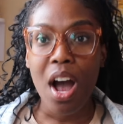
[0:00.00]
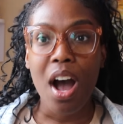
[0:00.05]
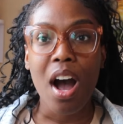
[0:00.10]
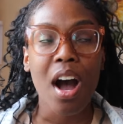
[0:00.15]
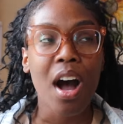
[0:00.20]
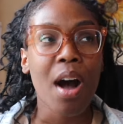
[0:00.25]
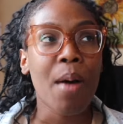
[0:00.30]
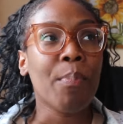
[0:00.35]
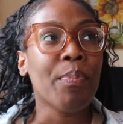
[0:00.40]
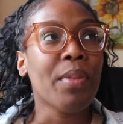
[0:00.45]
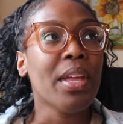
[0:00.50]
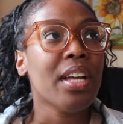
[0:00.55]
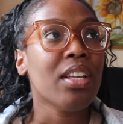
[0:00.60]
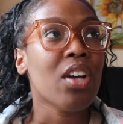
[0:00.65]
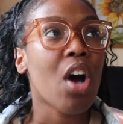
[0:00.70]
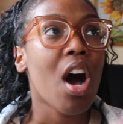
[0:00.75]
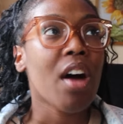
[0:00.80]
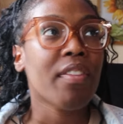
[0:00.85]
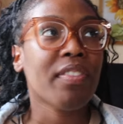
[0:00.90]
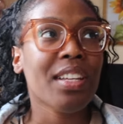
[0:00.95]
Um,
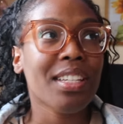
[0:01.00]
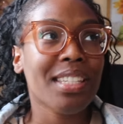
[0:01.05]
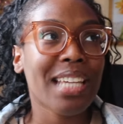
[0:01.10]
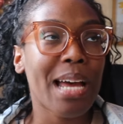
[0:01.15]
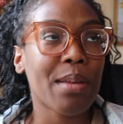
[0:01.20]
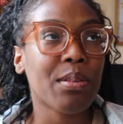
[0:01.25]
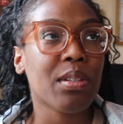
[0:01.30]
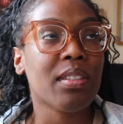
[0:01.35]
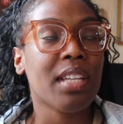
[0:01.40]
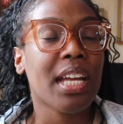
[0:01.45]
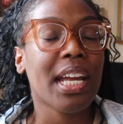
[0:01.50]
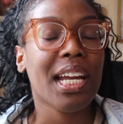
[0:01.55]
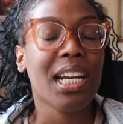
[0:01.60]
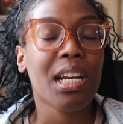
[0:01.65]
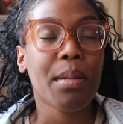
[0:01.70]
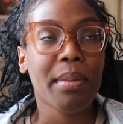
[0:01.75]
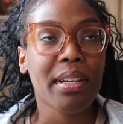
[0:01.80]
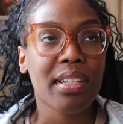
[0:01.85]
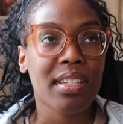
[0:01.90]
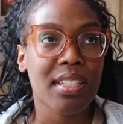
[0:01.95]
oftentimes the
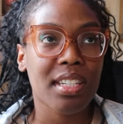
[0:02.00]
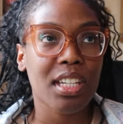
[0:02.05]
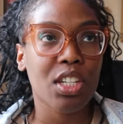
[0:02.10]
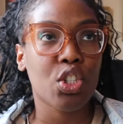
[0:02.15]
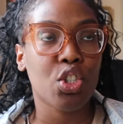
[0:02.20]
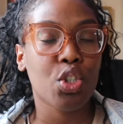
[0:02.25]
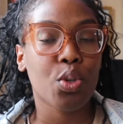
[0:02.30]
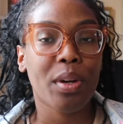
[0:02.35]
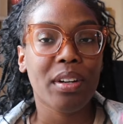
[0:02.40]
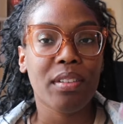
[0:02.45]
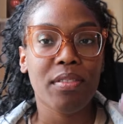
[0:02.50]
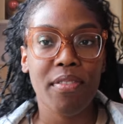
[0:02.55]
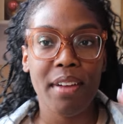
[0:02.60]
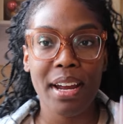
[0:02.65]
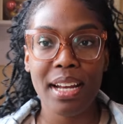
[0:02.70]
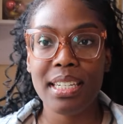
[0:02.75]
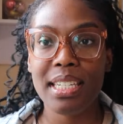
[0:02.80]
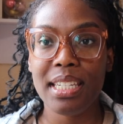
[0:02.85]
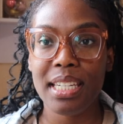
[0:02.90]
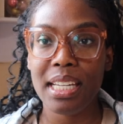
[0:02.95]
enemy sees you
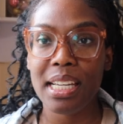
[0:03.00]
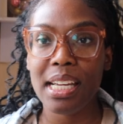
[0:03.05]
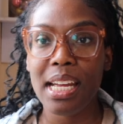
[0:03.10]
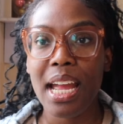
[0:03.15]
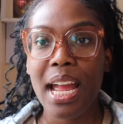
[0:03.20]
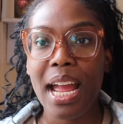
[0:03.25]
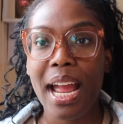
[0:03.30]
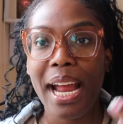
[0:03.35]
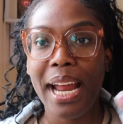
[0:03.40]
advancing